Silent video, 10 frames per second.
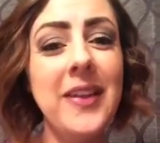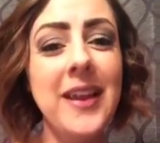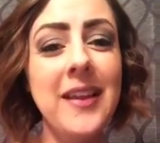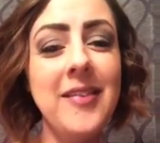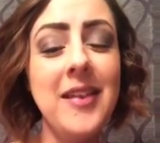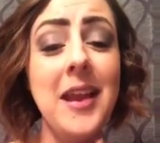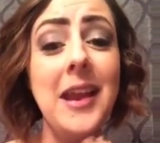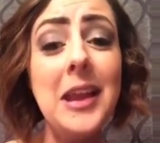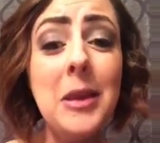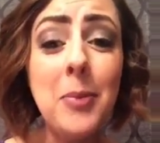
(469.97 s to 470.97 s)
it's
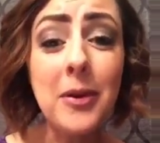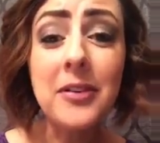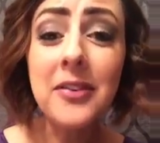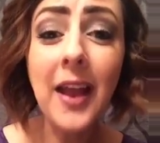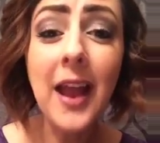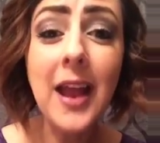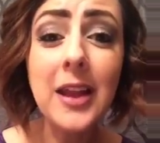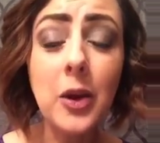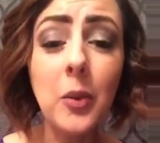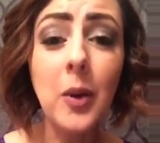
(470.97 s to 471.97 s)
80%
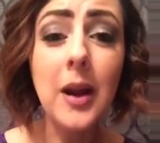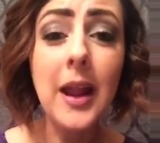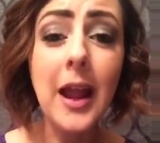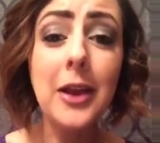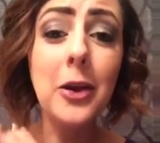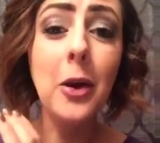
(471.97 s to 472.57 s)
you're working on your